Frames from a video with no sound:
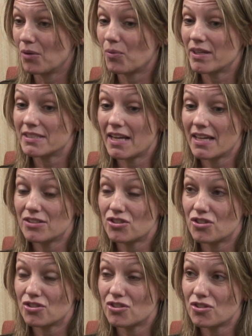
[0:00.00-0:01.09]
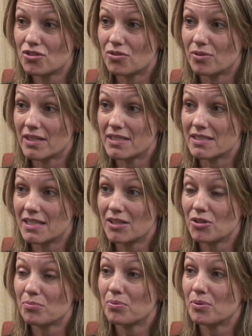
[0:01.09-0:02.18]
What it tends to do is
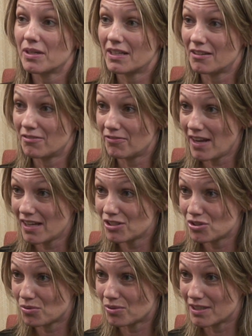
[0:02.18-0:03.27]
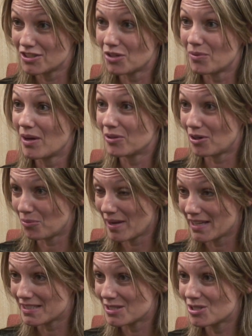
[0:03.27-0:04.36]
either put it in fat storage around our
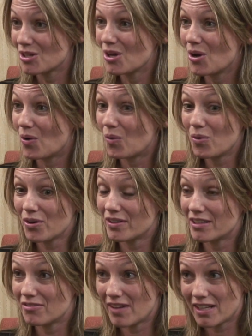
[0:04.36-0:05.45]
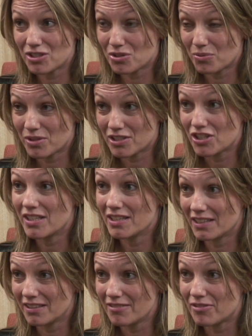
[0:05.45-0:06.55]
waist or in fat storage in
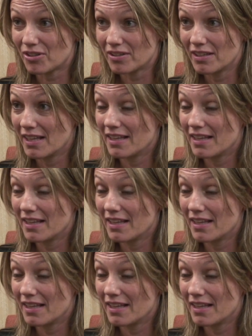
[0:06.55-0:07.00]
the liver.